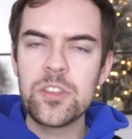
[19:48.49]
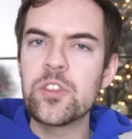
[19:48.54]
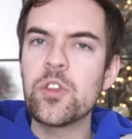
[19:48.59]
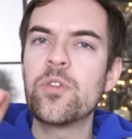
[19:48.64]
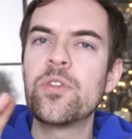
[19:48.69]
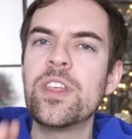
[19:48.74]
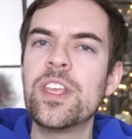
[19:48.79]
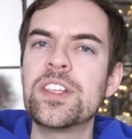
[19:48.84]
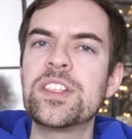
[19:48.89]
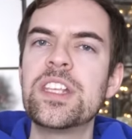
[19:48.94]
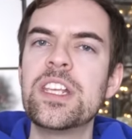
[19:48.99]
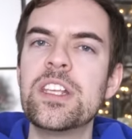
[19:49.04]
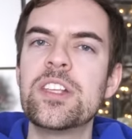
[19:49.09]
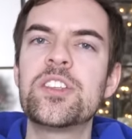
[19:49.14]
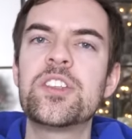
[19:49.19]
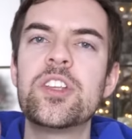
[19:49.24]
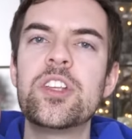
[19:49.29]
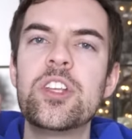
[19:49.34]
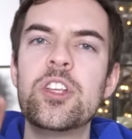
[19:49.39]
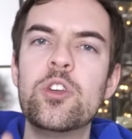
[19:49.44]
So this this
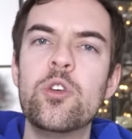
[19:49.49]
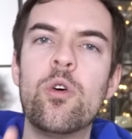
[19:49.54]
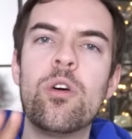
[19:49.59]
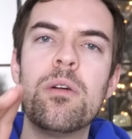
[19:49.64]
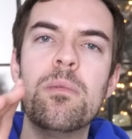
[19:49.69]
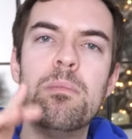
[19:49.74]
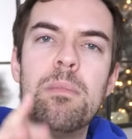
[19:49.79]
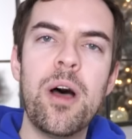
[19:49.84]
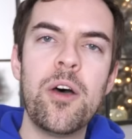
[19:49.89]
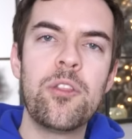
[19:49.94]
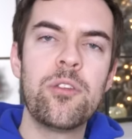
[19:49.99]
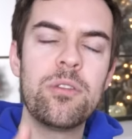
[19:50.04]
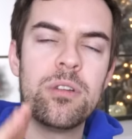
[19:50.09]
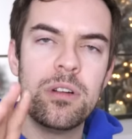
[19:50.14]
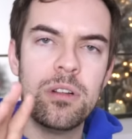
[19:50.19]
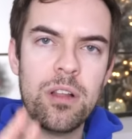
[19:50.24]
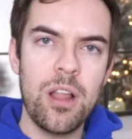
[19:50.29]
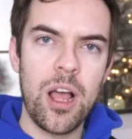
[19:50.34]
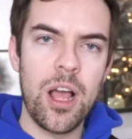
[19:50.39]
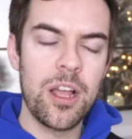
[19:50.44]
is your
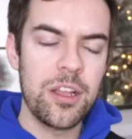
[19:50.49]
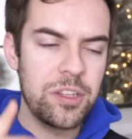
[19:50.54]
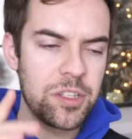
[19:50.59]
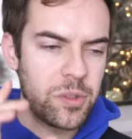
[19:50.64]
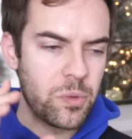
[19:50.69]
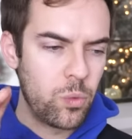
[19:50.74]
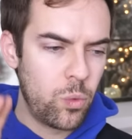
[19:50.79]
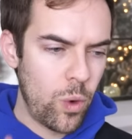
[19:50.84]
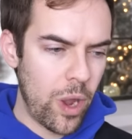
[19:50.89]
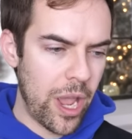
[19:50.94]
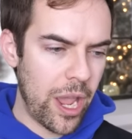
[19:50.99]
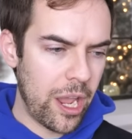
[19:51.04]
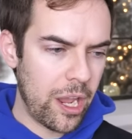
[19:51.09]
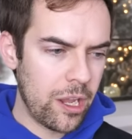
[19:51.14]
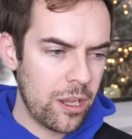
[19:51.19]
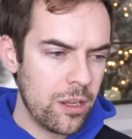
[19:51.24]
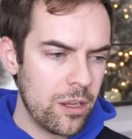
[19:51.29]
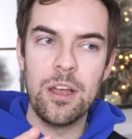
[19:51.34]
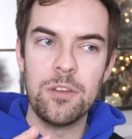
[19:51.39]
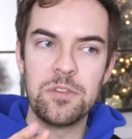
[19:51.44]
mother-in-law's
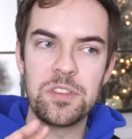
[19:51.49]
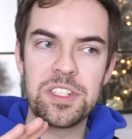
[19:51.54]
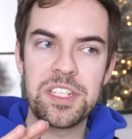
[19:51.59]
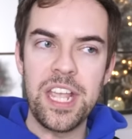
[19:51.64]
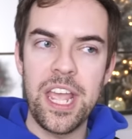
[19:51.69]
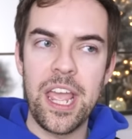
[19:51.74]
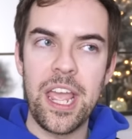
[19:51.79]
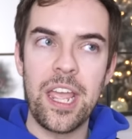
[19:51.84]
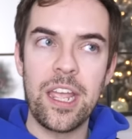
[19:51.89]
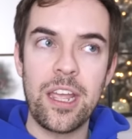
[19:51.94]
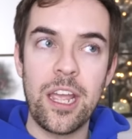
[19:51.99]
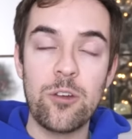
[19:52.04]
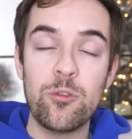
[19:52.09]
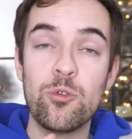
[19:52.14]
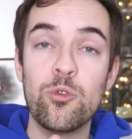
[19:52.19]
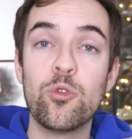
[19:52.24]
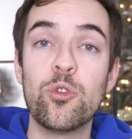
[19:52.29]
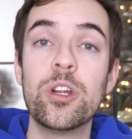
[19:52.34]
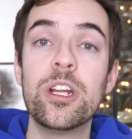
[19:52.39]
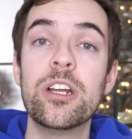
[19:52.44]
way of saying, I
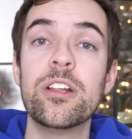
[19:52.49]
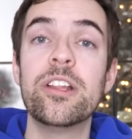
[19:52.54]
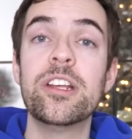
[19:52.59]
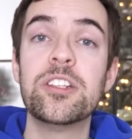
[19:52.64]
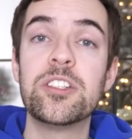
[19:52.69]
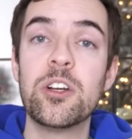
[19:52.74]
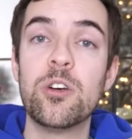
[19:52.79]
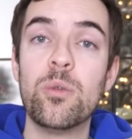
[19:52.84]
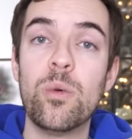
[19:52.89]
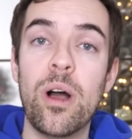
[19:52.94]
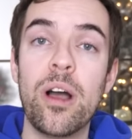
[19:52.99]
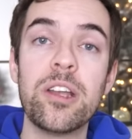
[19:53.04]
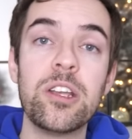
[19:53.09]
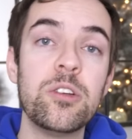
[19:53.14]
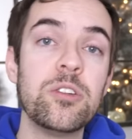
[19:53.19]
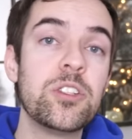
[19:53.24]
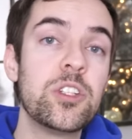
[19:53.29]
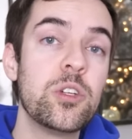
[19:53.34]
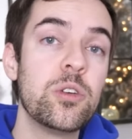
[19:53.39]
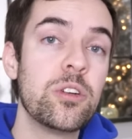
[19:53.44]
really don't want
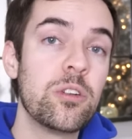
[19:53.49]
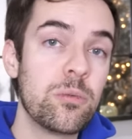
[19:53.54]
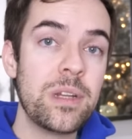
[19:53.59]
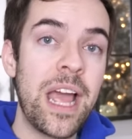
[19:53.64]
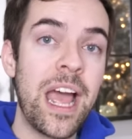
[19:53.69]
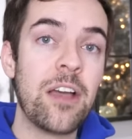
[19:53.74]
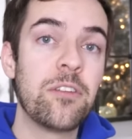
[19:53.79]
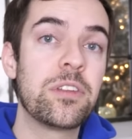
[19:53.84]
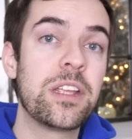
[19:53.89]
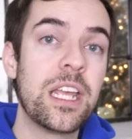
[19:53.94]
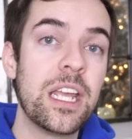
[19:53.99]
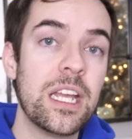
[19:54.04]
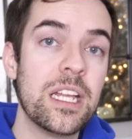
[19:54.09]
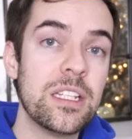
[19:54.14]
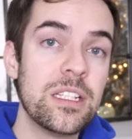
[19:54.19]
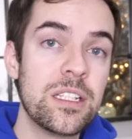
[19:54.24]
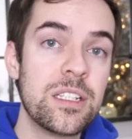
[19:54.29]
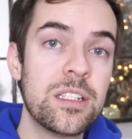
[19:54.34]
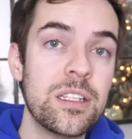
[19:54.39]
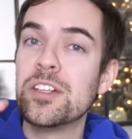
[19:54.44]
you two to have
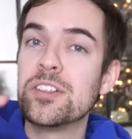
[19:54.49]
kids.